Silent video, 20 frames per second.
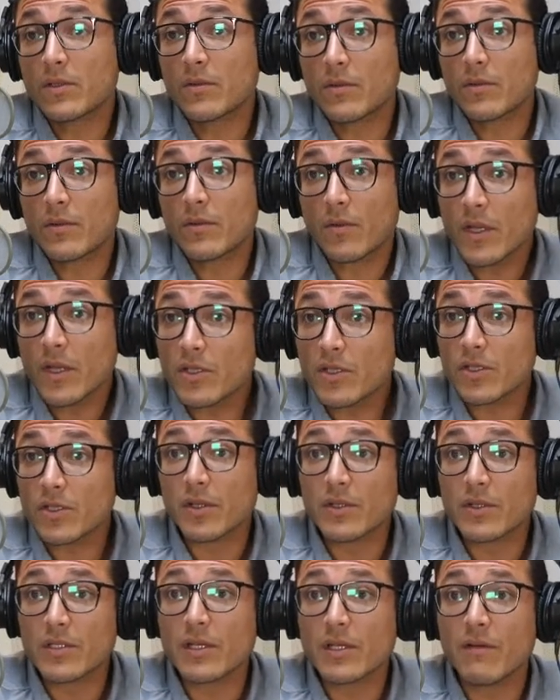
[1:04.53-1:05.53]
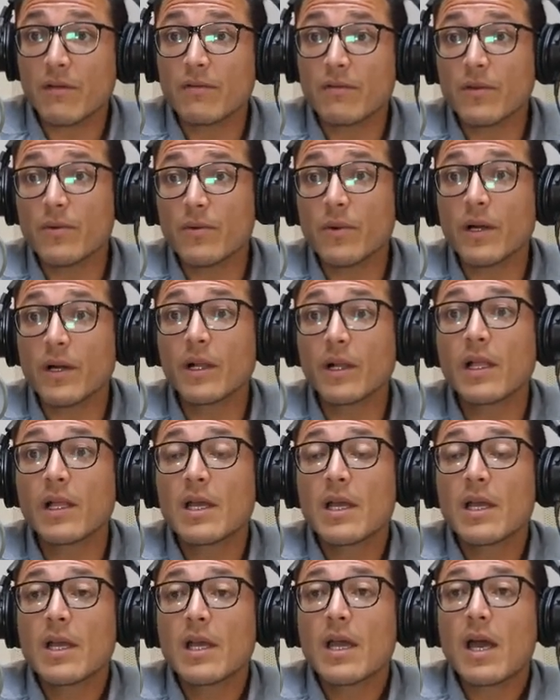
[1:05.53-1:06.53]
creatures, if you will,
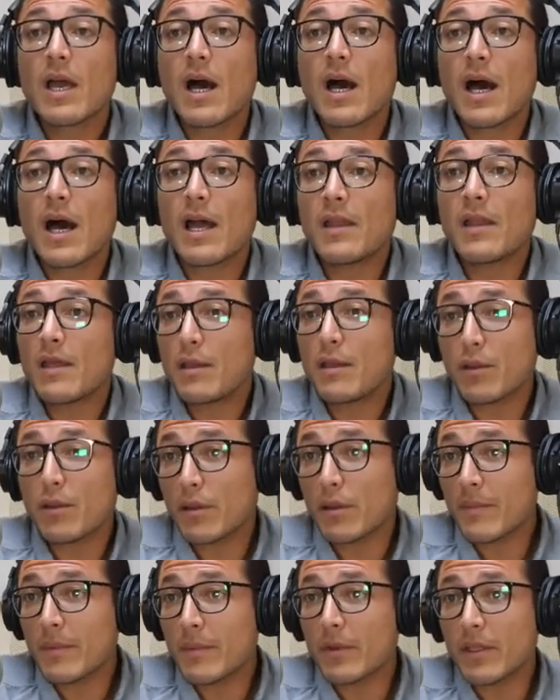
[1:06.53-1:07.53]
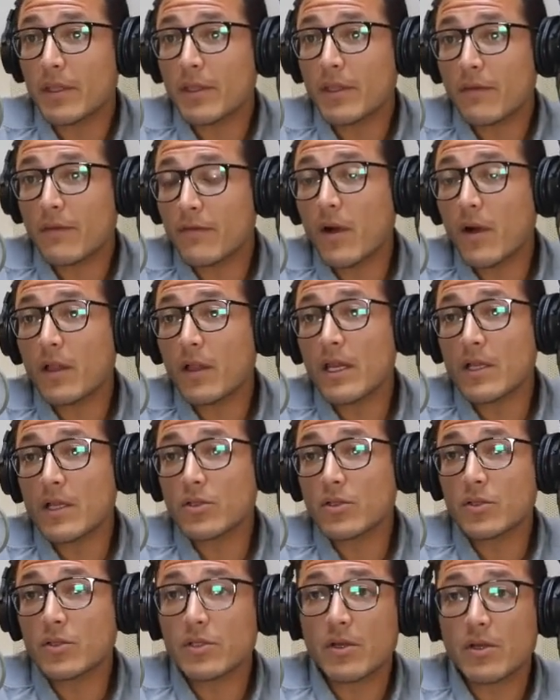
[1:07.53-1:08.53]
and there's some people who think they're fallen
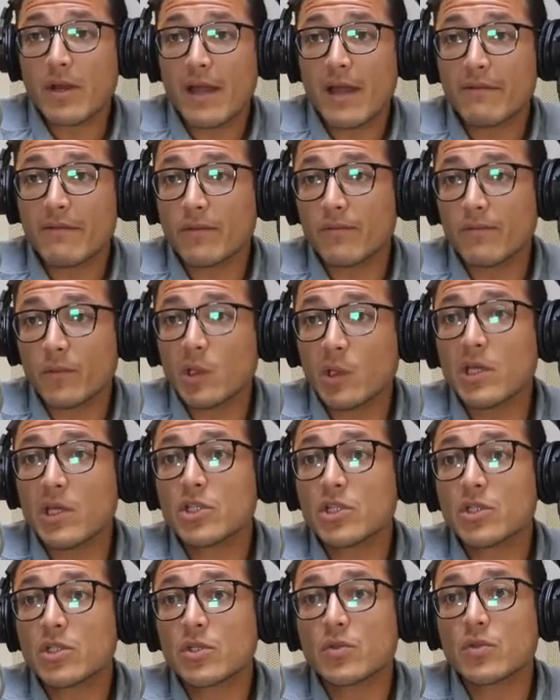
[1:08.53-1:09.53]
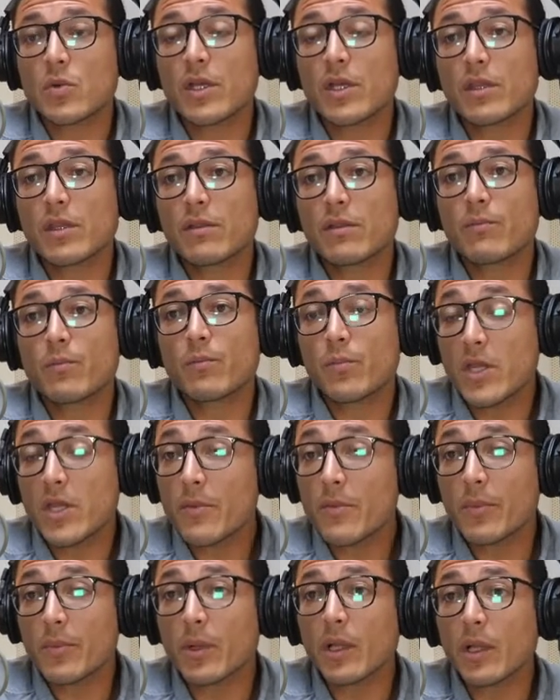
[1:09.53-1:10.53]
angels that are having relations with
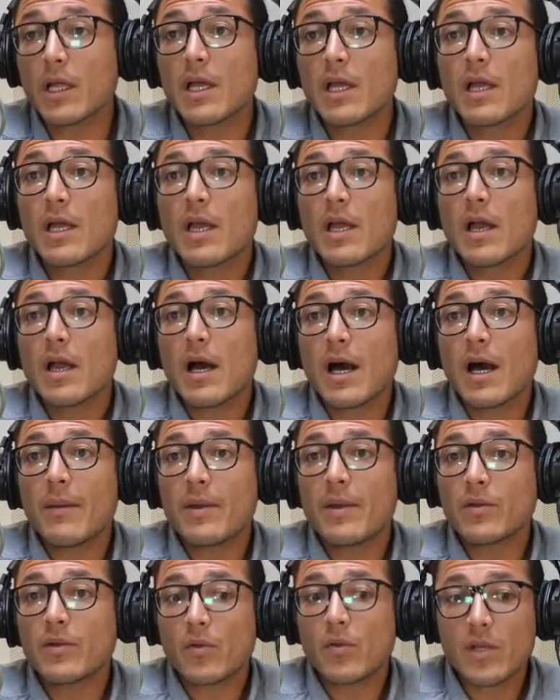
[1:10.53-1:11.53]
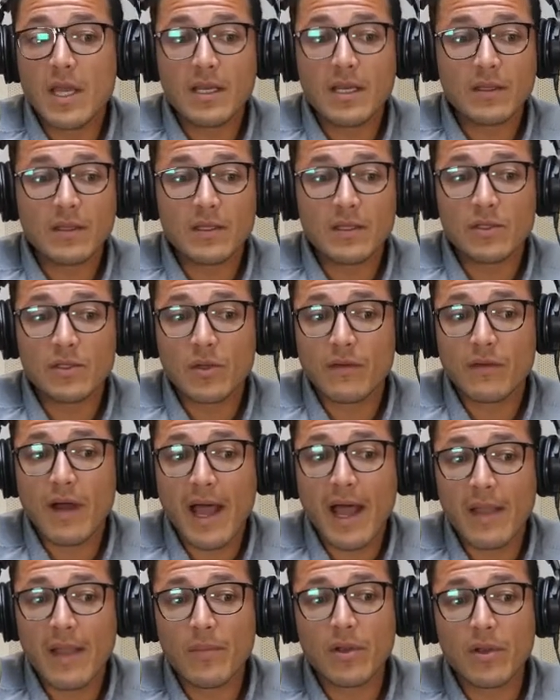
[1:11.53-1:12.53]
people and creating this sort of
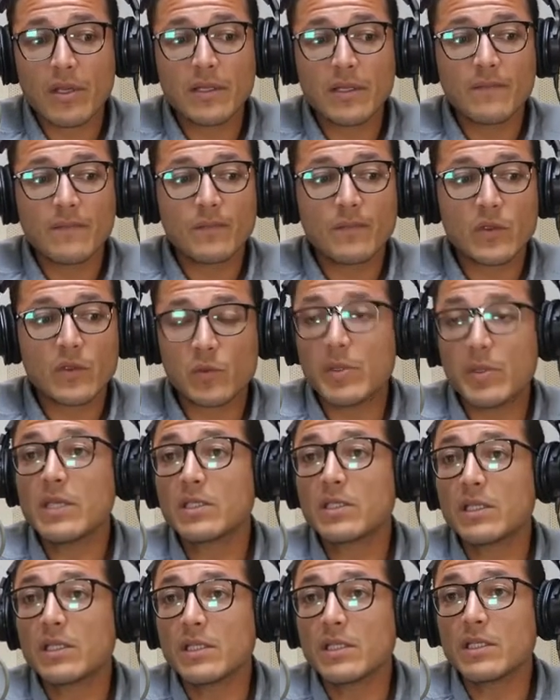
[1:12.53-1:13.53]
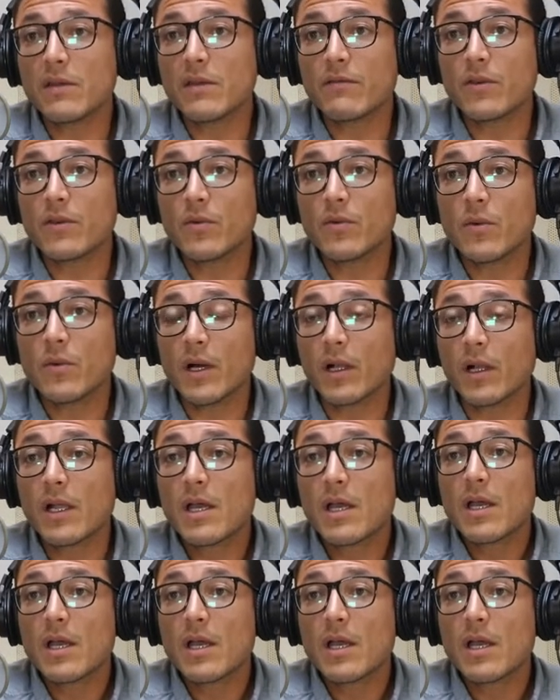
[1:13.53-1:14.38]
hybrid species, if you will.